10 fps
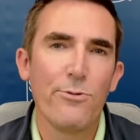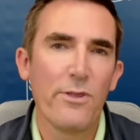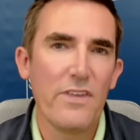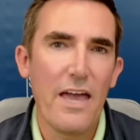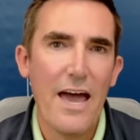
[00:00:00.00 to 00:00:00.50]

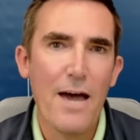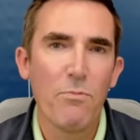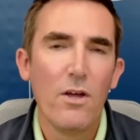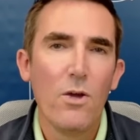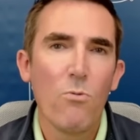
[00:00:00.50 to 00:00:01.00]
with the
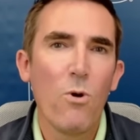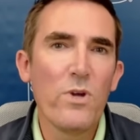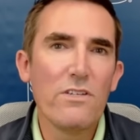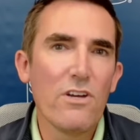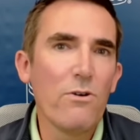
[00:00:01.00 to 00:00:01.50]
app, what
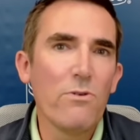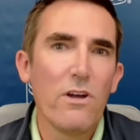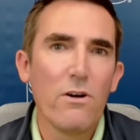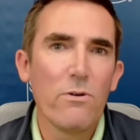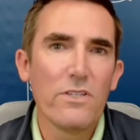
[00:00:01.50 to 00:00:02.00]
we don't
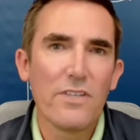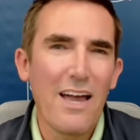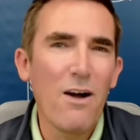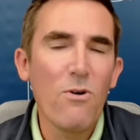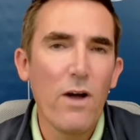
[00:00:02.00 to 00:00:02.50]
know is
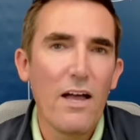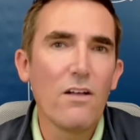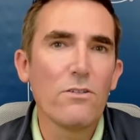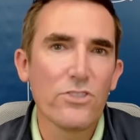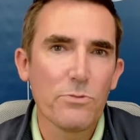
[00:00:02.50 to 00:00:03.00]
how
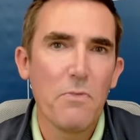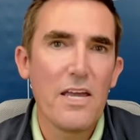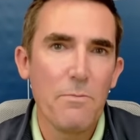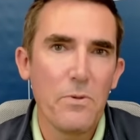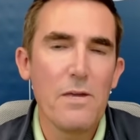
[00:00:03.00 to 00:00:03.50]
else
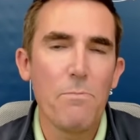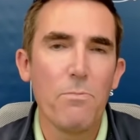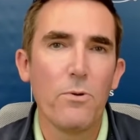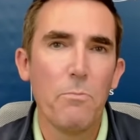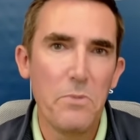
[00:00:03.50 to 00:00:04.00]
might
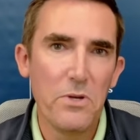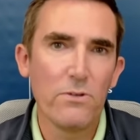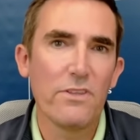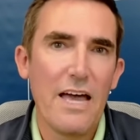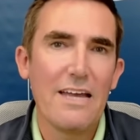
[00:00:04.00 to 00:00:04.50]
people
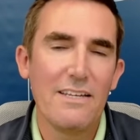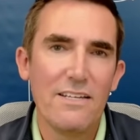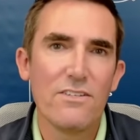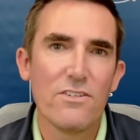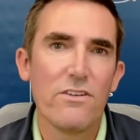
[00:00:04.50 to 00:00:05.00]
build that
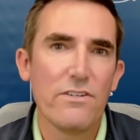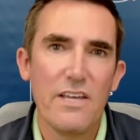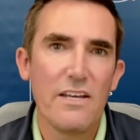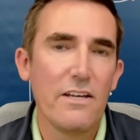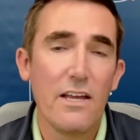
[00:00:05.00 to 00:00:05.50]
into their
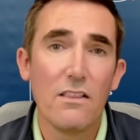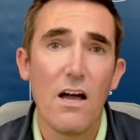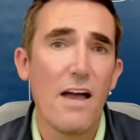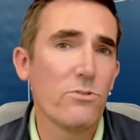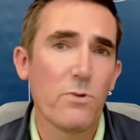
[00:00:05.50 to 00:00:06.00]
day to day
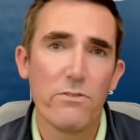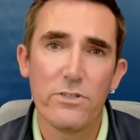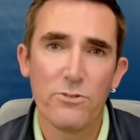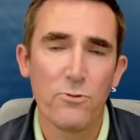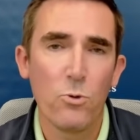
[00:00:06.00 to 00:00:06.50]
lives, whether
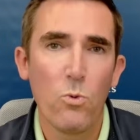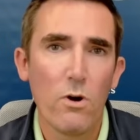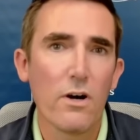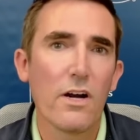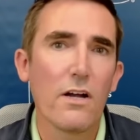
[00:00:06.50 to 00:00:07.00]
it's for
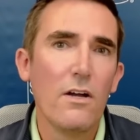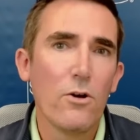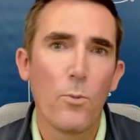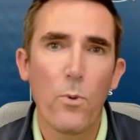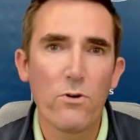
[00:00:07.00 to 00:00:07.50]
work,
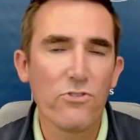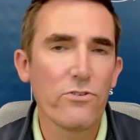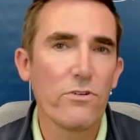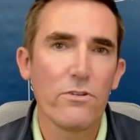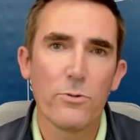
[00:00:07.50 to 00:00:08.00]

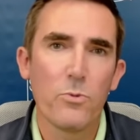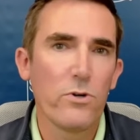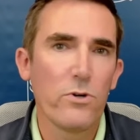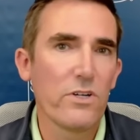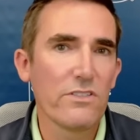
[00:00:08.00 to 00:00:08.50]
personal, or
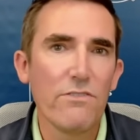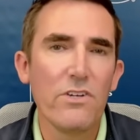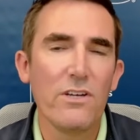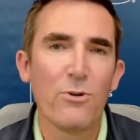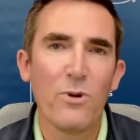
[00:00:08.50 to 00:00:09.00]

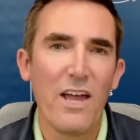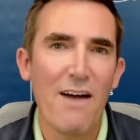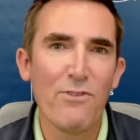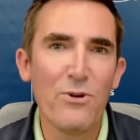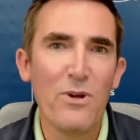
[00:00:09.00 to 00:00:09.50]
productivity, or what
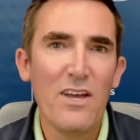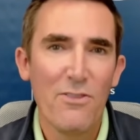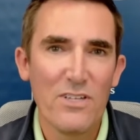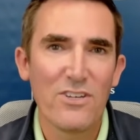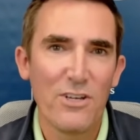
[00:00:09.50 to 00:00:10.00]
have you,
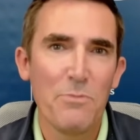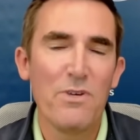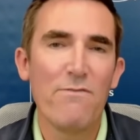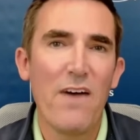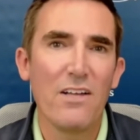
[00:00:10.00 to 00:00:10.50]
that's going to
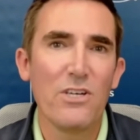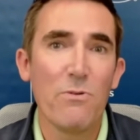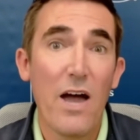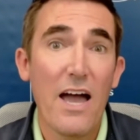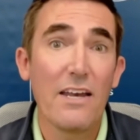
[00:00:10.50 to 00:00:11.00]
be
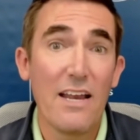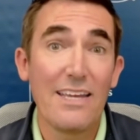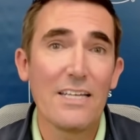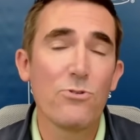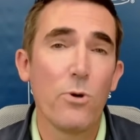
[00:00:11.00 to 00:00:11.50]
value add
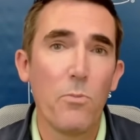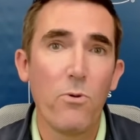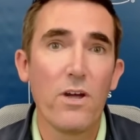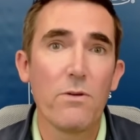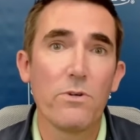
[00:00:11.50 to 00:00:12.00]
and get to a
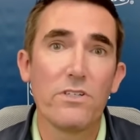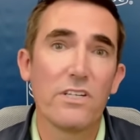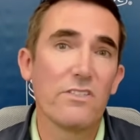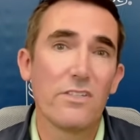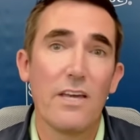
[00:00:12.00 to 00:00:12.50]
point where you're
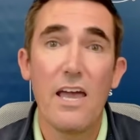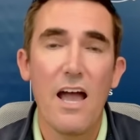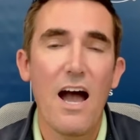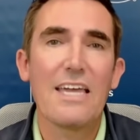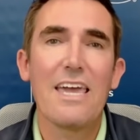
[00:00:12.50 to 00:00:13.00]
going to
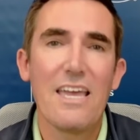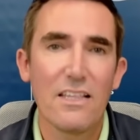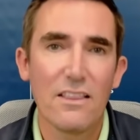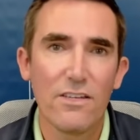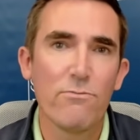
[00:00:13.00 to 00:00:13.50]
hey, I
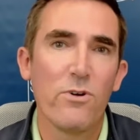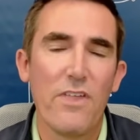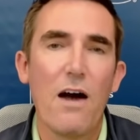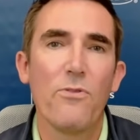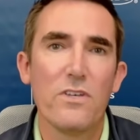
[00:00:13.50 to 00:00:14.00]
can't live
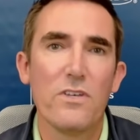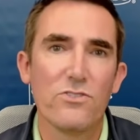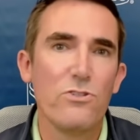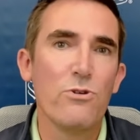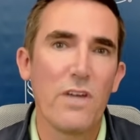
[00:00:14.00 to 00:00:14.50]
without
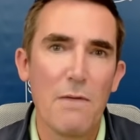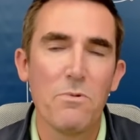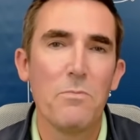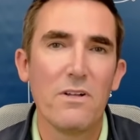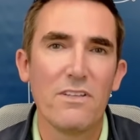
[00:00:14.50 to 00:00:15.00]
this new
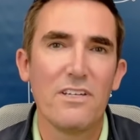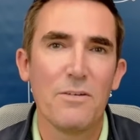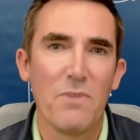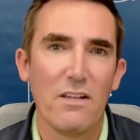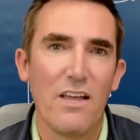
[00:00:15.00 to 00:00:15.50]
capability
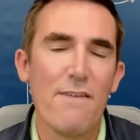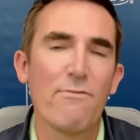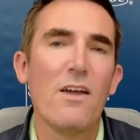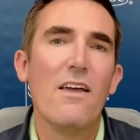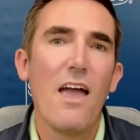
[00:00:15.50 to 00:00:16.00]
in my
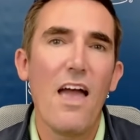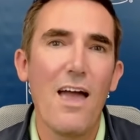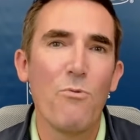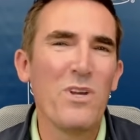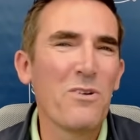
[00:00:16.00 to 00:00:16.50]
life.
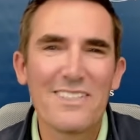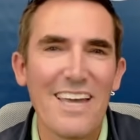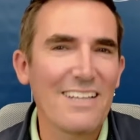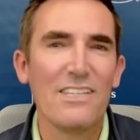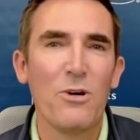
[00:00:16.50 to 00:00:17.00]
And we don't
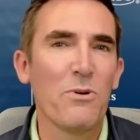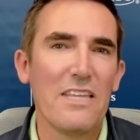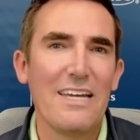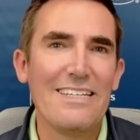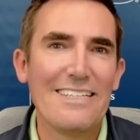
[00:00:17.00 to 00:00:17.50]
exactly know what
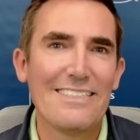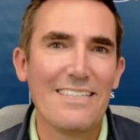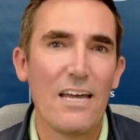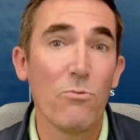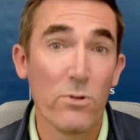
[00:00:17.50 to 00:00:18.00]
that is
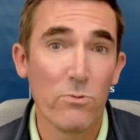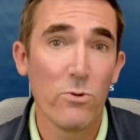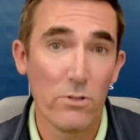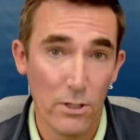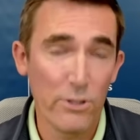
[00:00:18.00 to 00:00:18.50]
yet. We're,
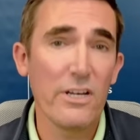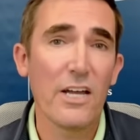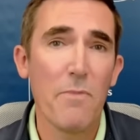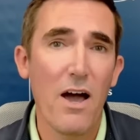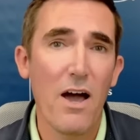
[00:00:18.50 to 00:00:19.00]
we're
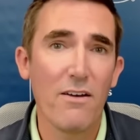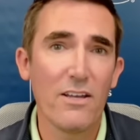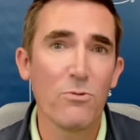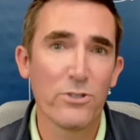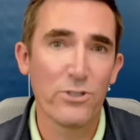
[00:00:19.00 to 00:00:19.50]
learning about
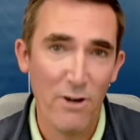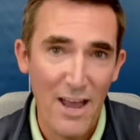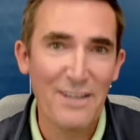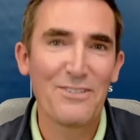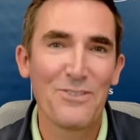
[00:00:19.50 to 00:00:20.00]
it. We're
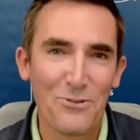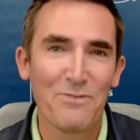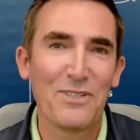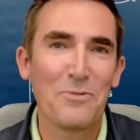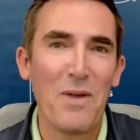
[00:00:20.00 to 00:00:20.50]
trying to sort
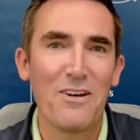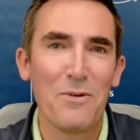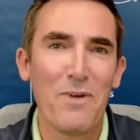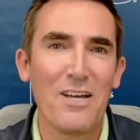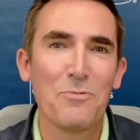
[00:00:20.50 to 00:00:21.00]
of expand
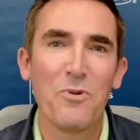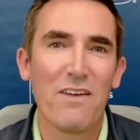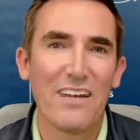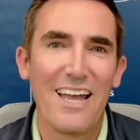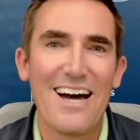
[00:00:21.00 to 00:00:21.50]
our minds, but we
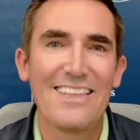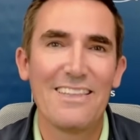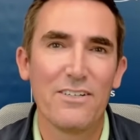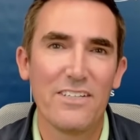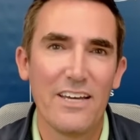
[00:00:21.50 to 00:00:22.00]
haven't gotten
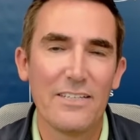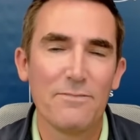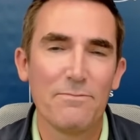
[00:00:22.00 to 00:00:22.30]
there yet.